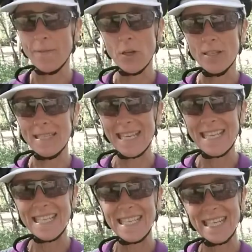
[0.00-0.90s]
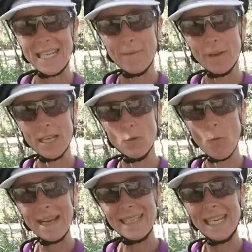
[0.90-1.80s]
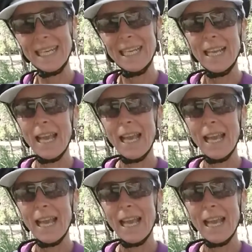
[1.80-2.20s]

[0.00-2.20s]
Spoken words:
first the insignificant waiting,